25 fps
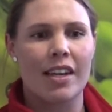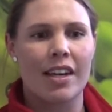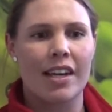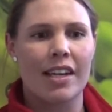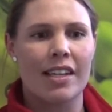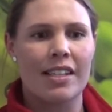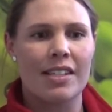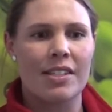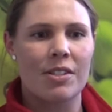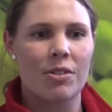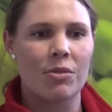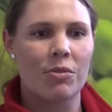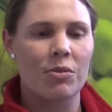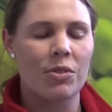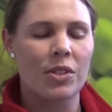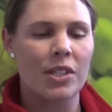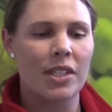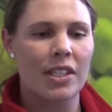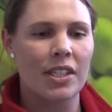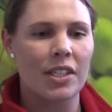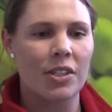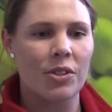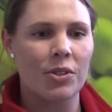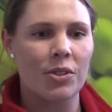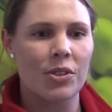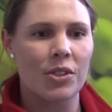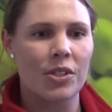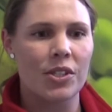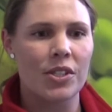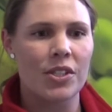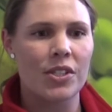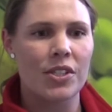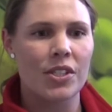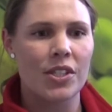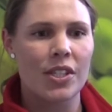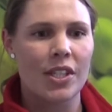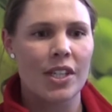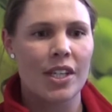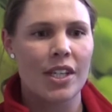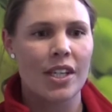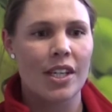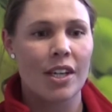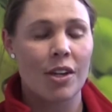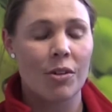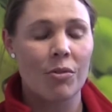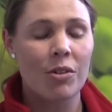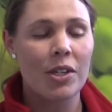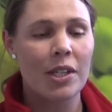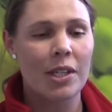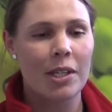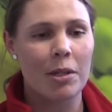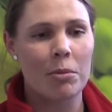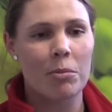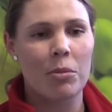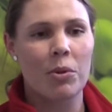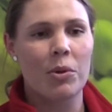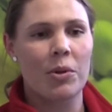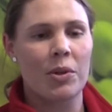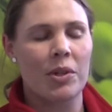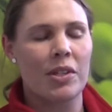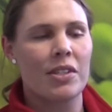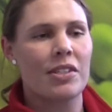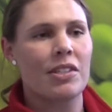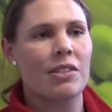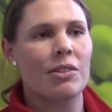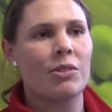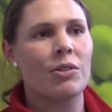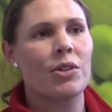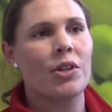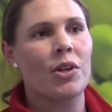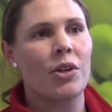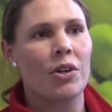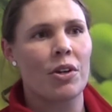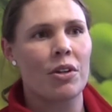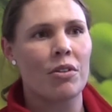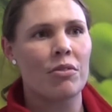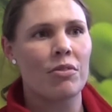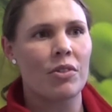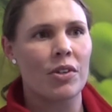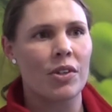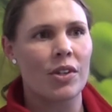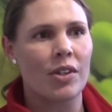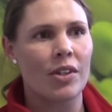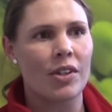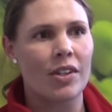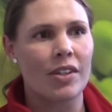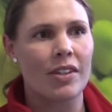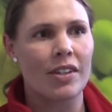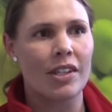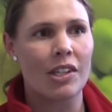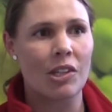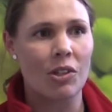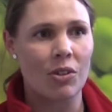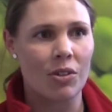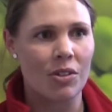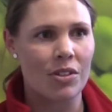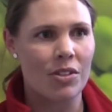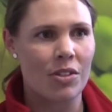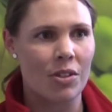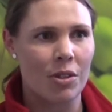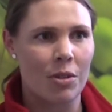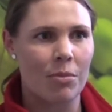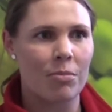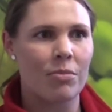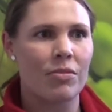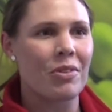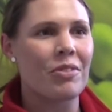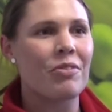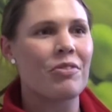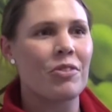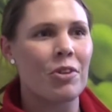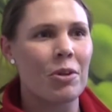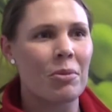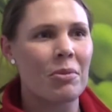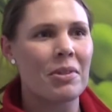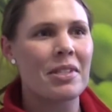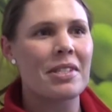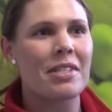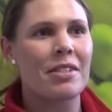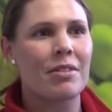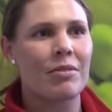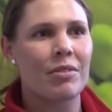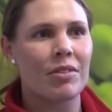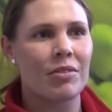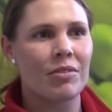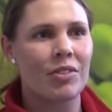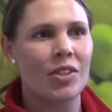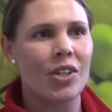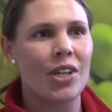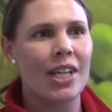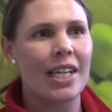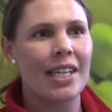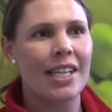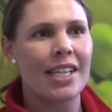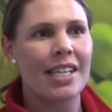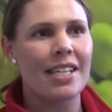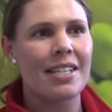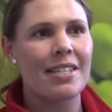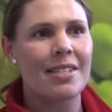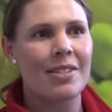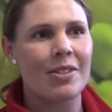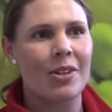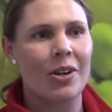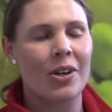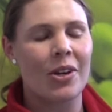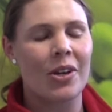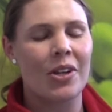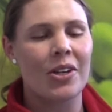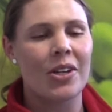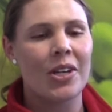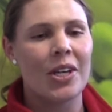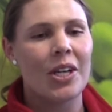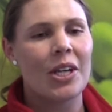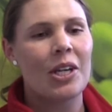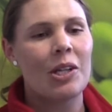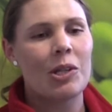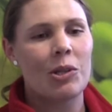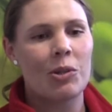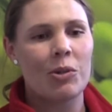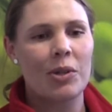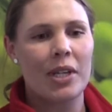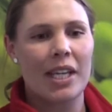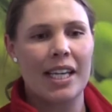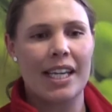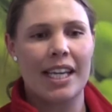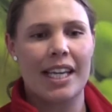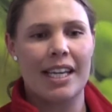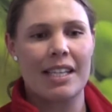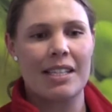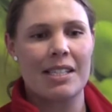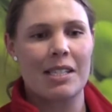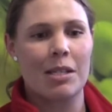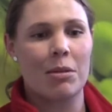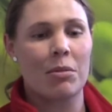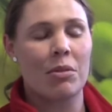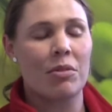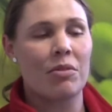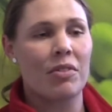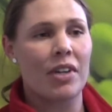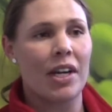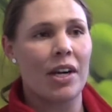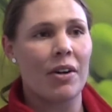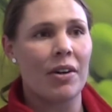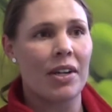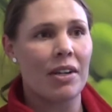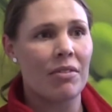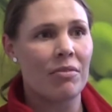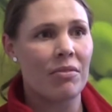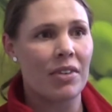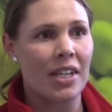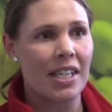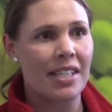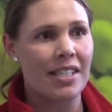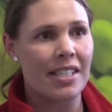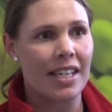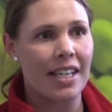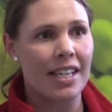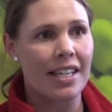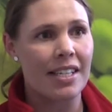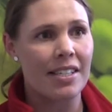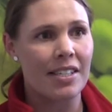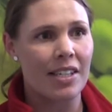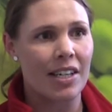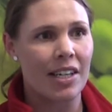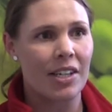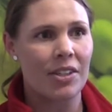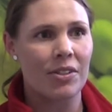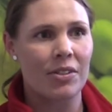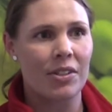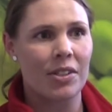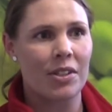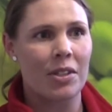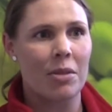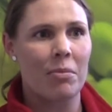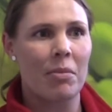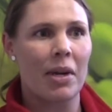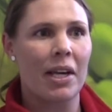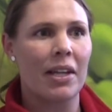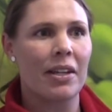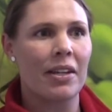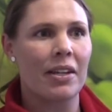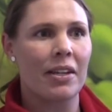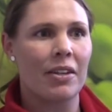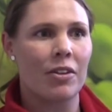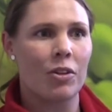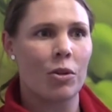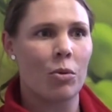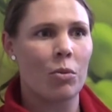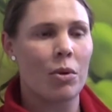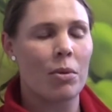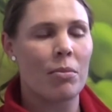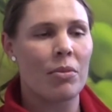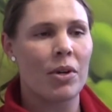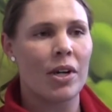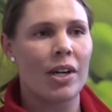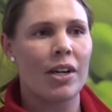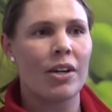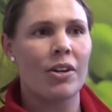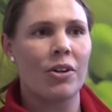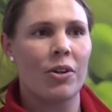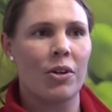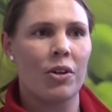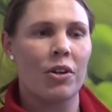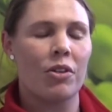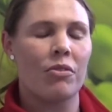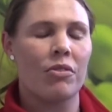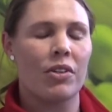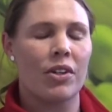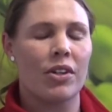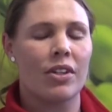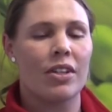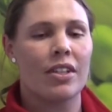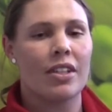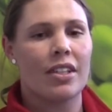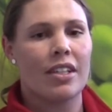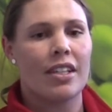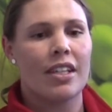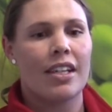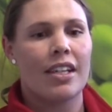it's really important to look over the long-term performance of a variety. So looking at some of our MVT data in the Mallee and the Wimmera over